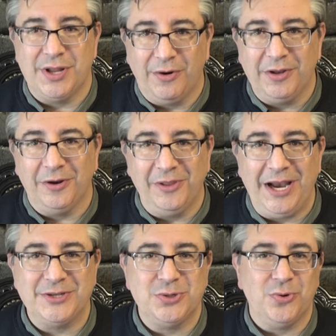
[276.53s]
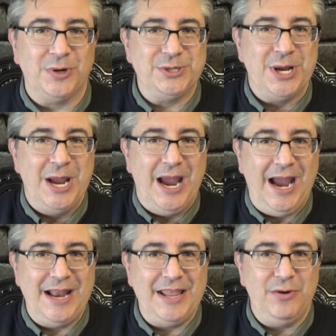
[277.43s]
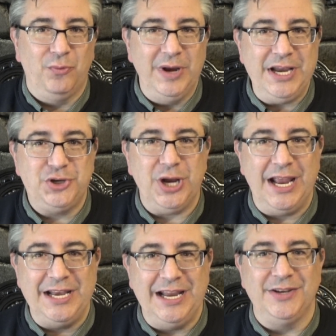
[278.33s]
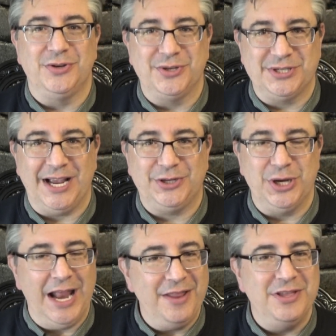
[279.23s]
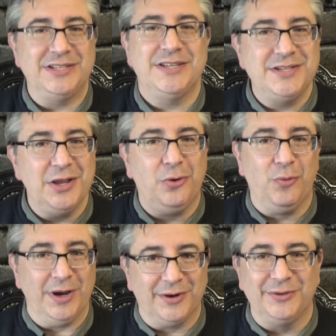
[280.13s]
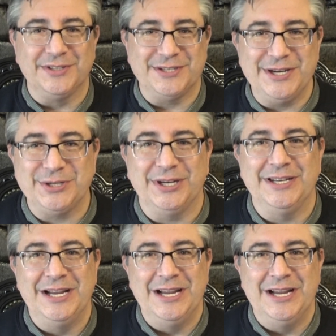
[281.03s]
They're on their last torch, and they reach an intersection, and this is the critical decision.